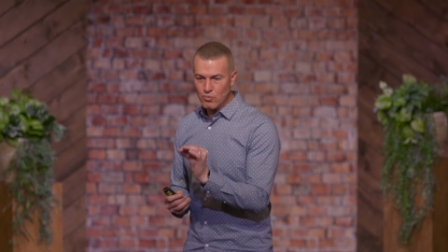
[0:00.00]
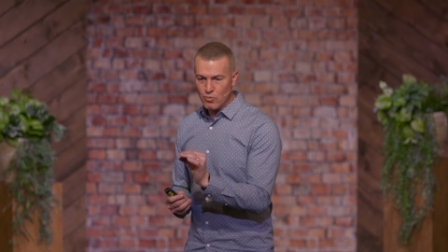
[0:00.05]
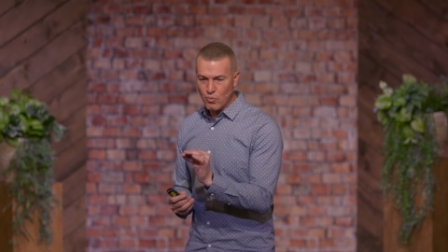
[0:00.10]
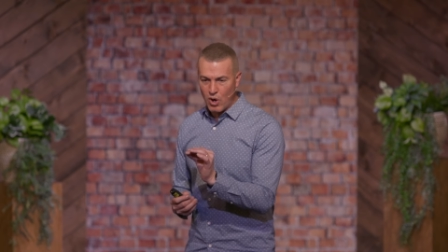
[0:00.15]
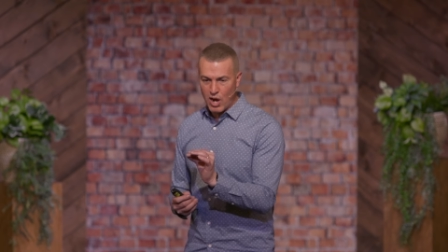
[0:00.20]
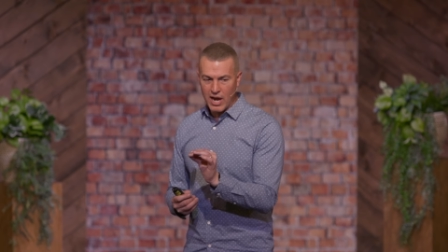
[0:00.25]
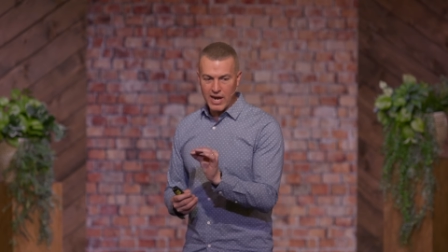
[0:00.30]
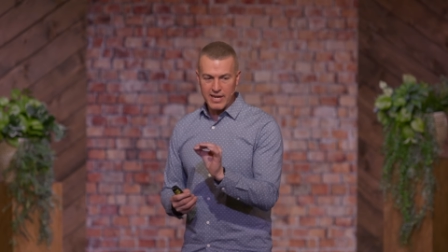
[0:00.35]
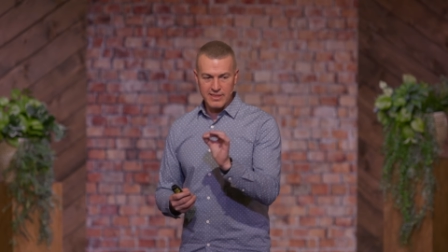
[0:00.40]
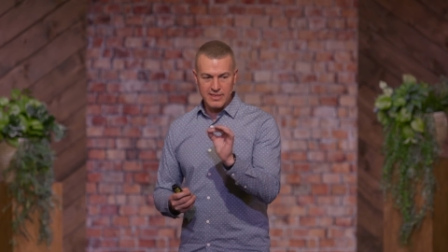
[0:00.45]

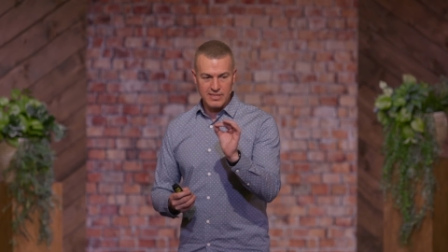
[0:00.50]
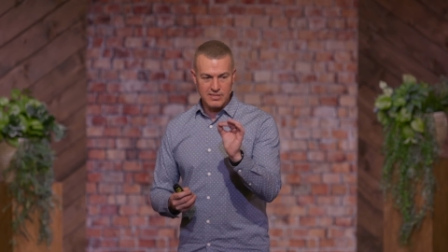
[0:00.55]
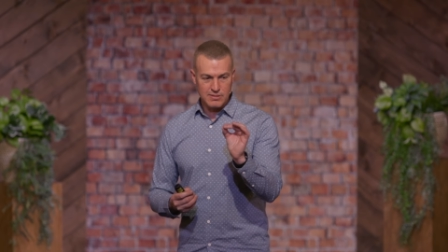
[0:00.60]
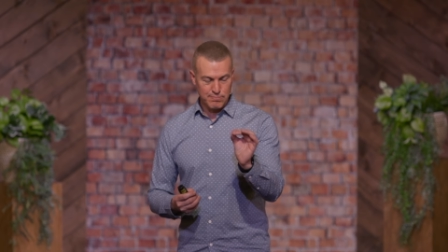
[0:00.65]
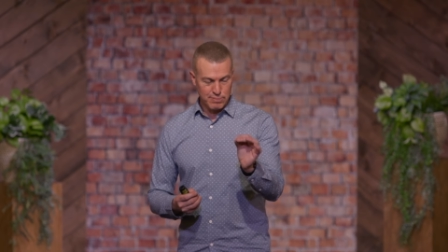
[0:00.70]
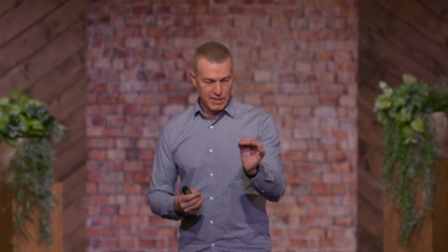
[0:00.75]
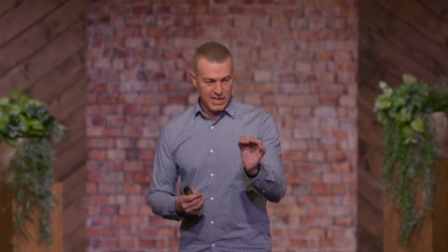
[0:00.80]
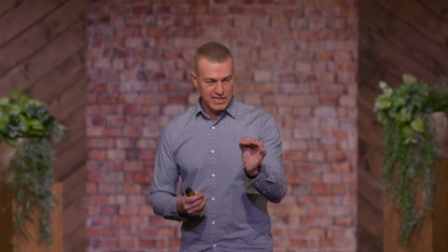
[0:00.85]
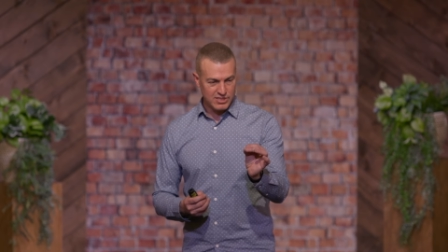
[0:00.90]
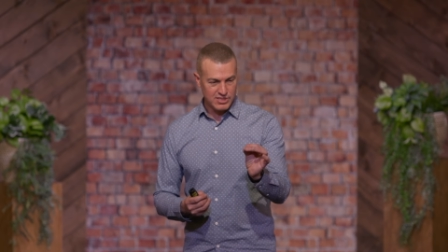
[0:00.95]
why this
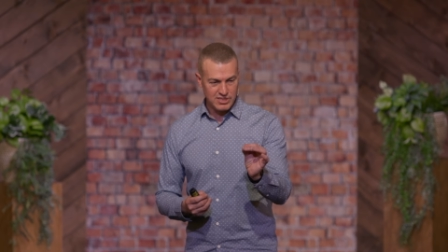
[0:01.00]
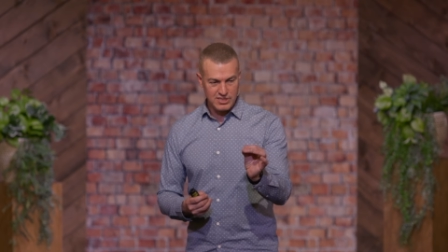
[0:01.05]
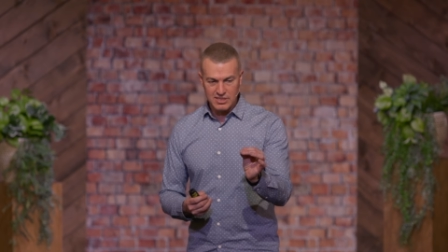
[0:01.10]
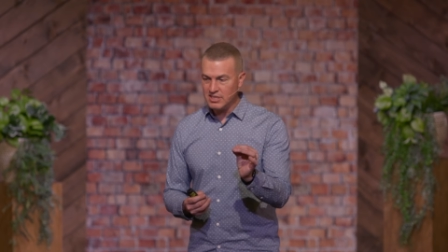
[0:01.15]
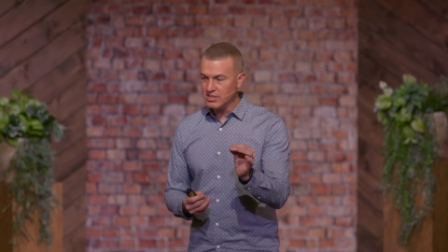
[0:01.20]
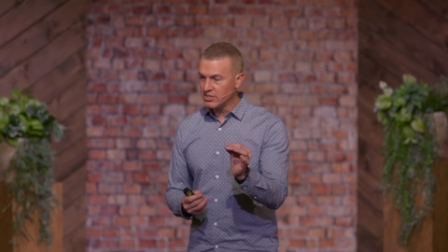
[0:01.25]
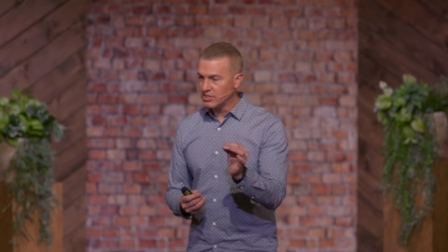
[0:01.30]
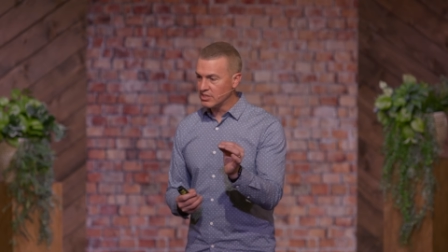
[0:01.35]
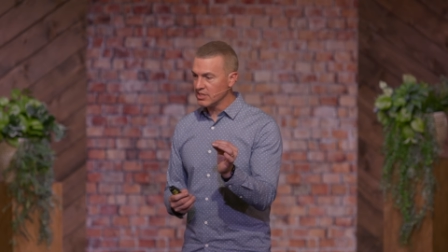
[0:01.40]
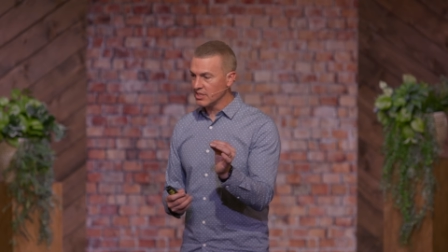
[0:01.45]
blessing
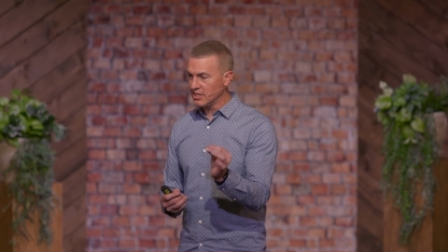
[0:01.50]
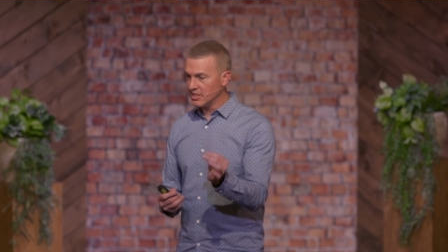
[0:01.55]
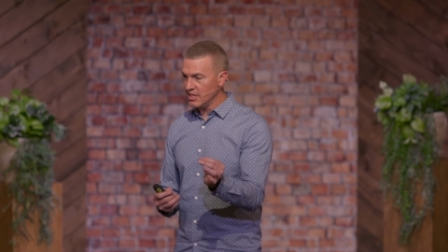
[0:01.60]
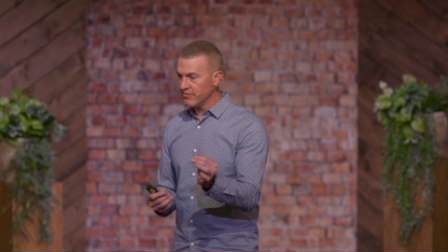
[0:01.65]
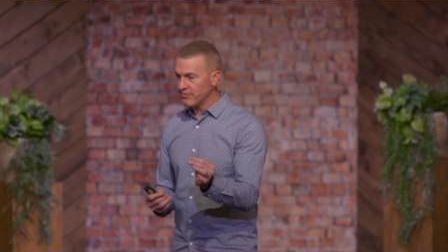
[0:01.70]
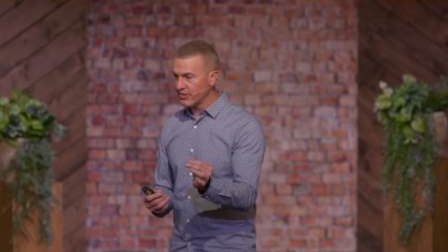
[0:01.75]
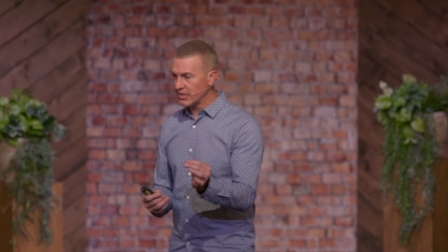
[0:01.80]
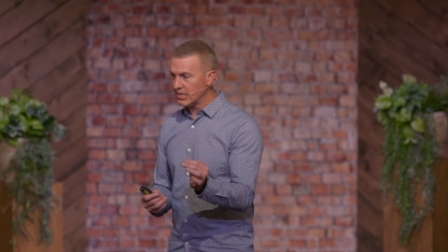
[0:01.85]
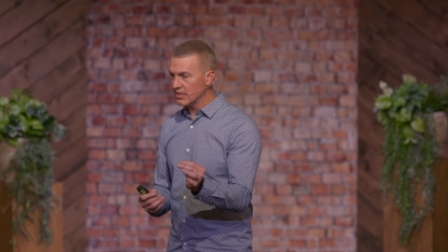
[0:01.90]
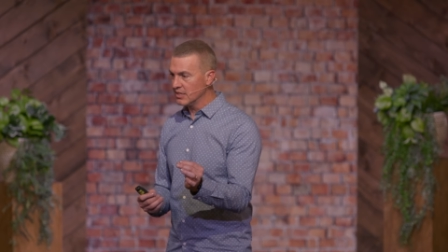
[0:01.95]
is
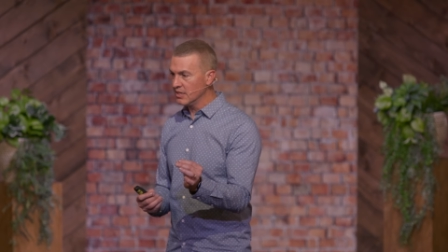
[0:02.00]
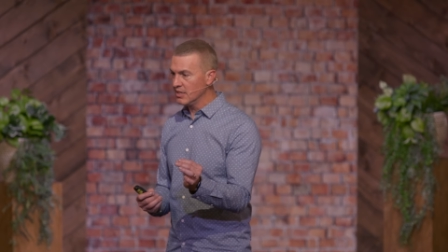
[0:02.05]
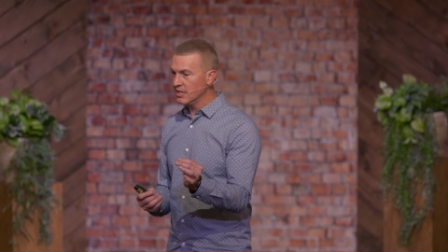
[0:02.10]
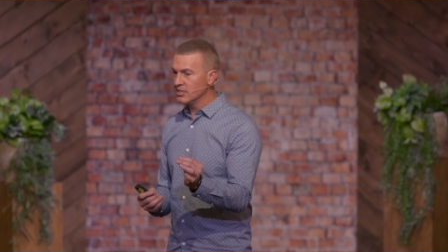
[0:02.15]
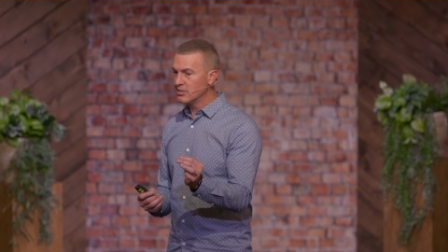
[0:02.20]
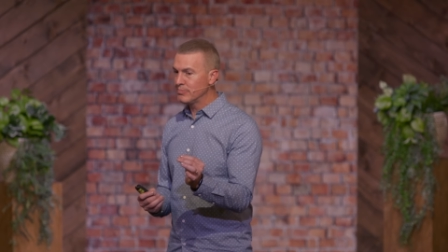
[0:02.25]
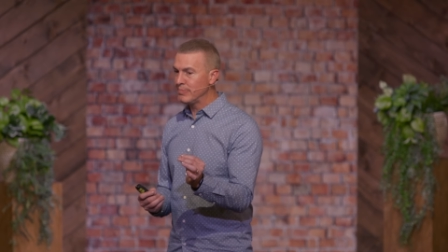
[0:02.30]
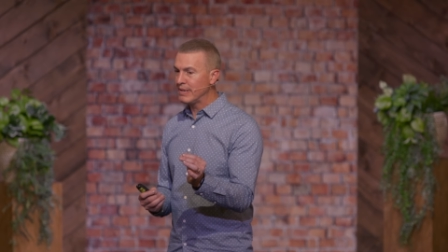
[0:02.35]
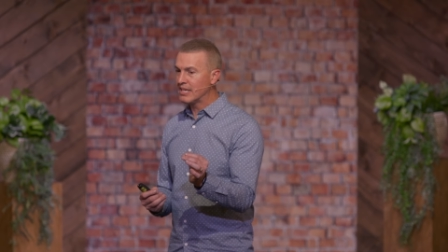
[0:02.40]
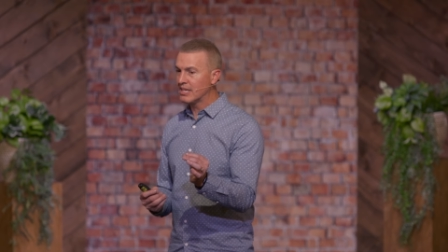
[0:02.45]
significant
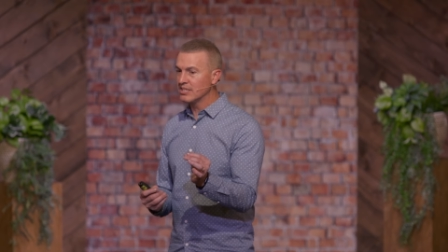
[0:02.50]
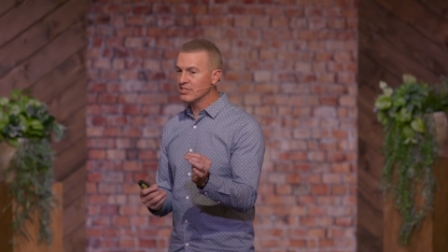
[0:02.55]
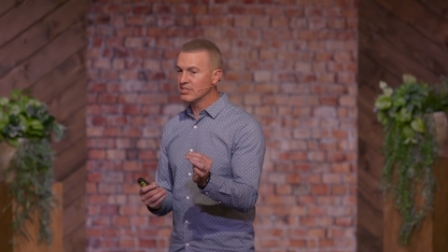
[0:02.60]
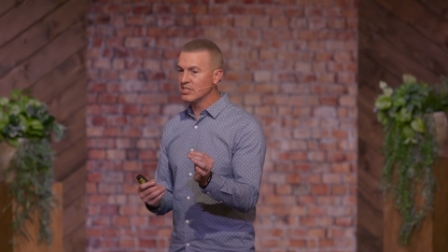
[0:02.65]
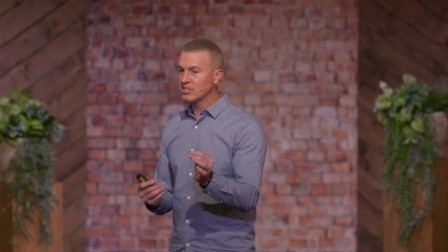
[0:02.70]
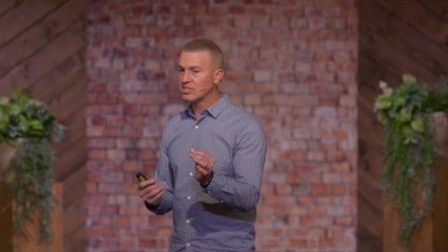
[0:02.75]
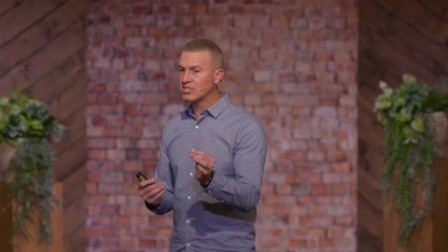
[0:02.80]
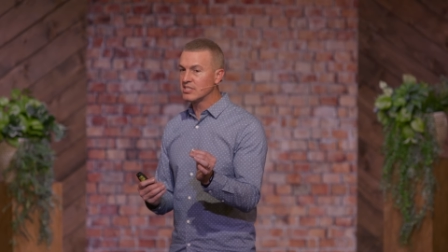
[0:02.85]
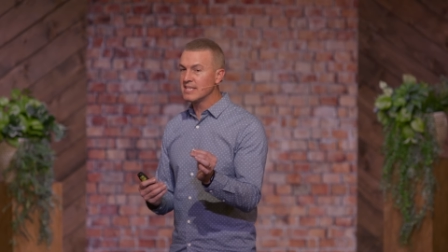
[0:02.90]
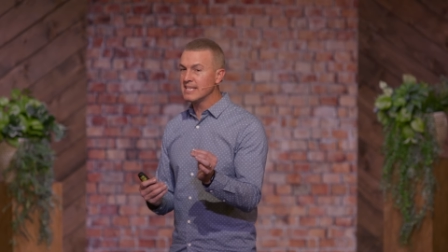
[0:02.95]
is because
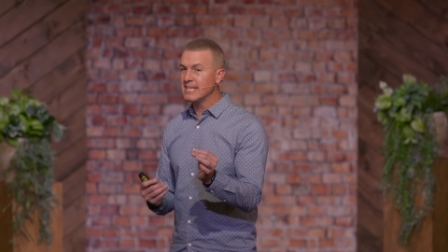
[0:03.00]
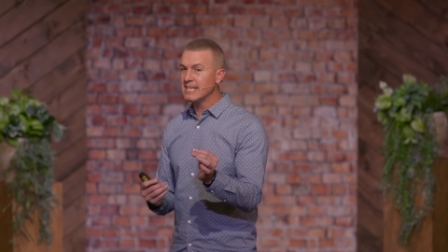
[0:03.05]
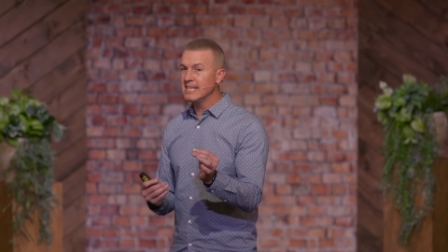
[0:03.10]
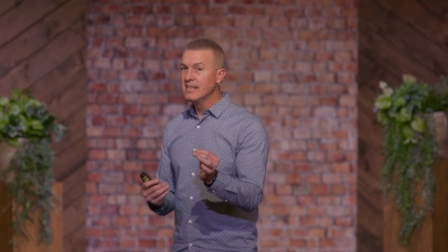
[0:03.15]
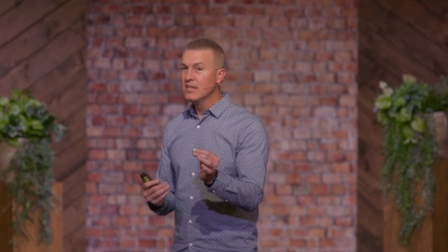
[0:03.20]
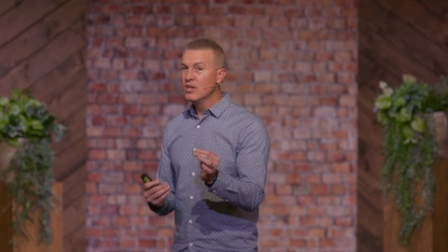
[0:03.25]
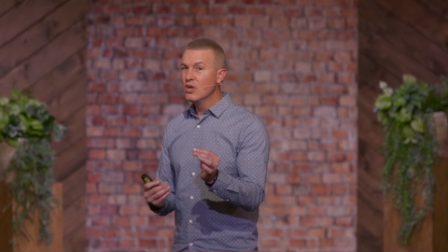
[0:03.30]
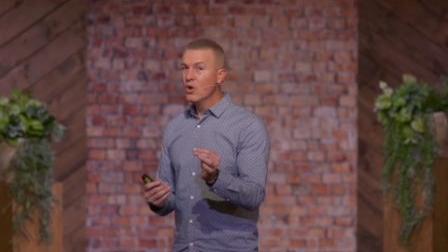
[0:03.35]
it's the